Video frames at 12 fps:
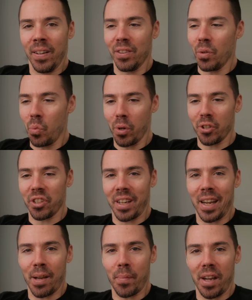The worst
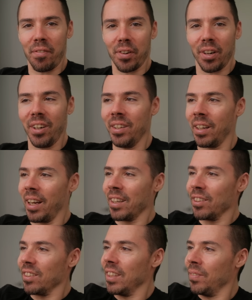cam ever. Oh, I
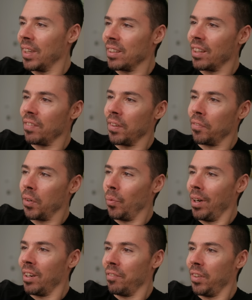can see myself. If you
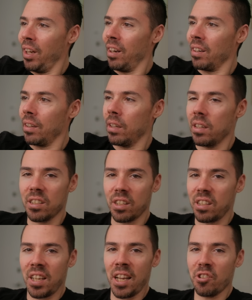want a vlog, it's a
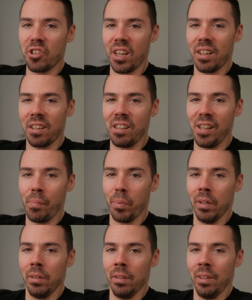10-second
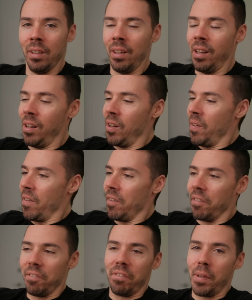clip.
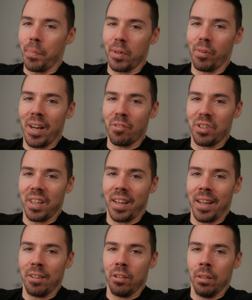Flip it around,
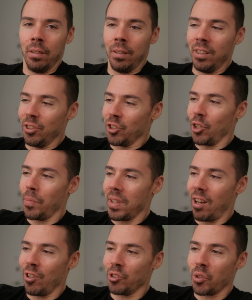dickhead. Show me
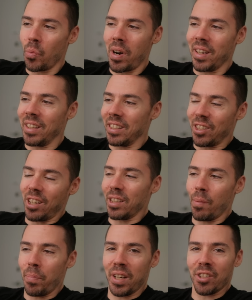the ultra-wide that's got
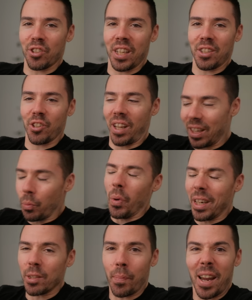the biggest sensor. That's
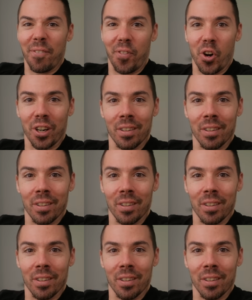what it's made for.